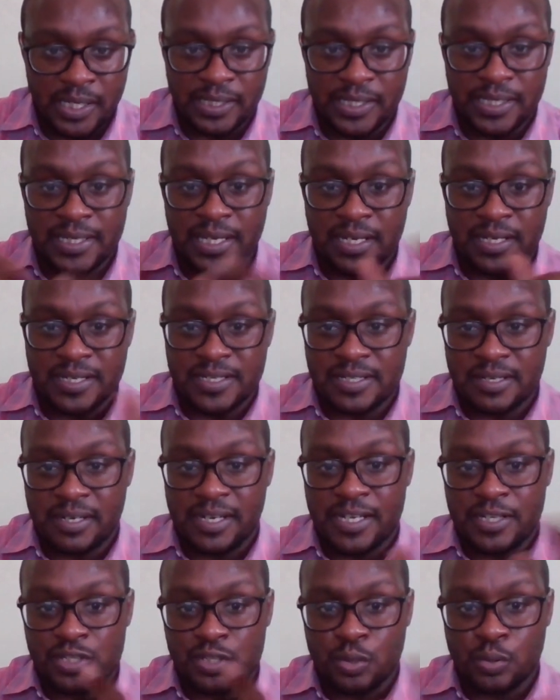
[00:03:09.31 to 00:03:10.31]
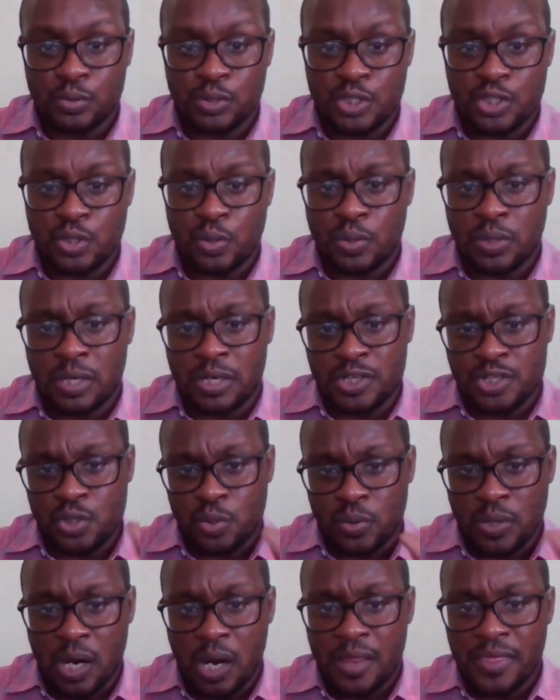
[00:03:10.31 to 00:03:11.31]
not necessarily a zone to zone or a
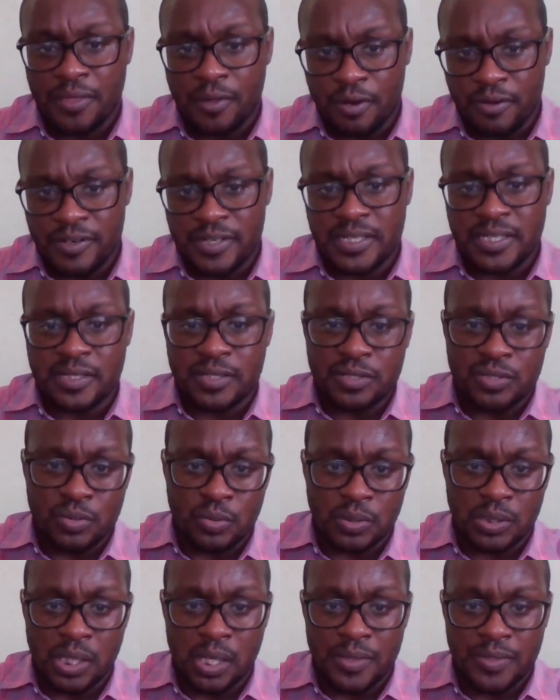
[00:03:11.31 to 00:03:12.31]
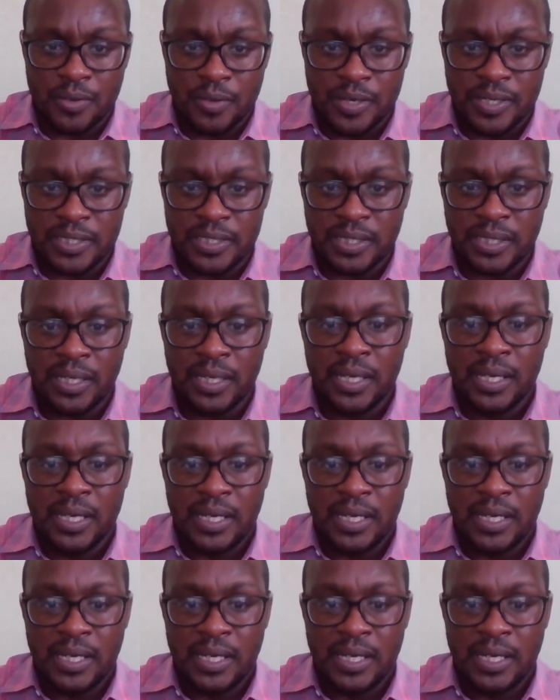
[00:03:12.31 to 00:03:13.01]
zone authority to zone authority.